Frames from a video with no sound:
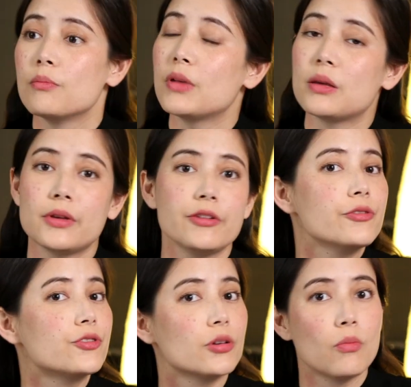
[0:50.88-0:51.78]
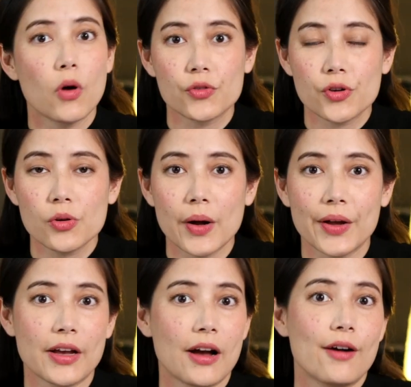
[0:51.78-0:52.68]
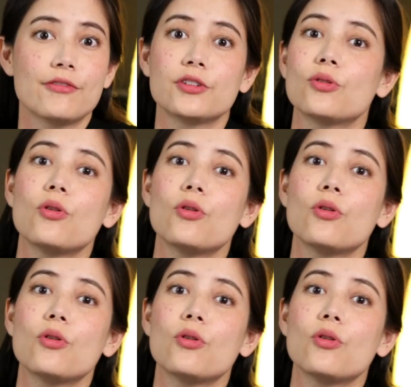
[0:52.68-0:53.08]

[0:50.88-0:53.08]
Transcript: Maybe tomorrow I have an